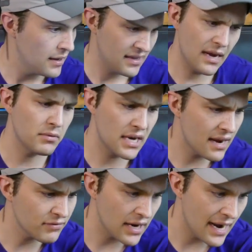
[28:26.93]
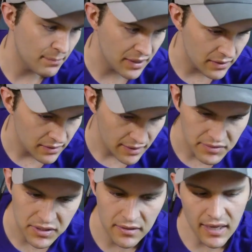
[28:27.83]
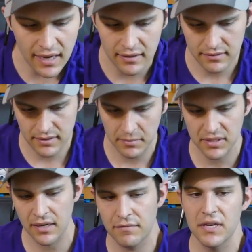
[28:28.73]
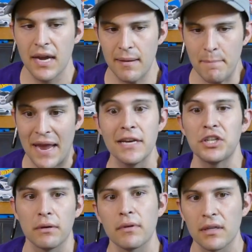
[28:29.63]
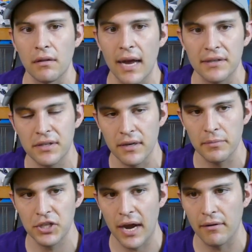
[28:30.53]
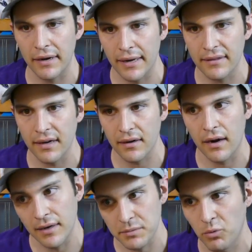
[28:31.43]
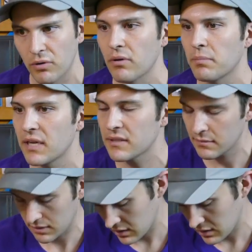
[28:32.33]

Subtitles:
That would never happen. Why would you do that? It's almost like if you get impatient with the glass, you end up shattering it and then it costs more to replace it.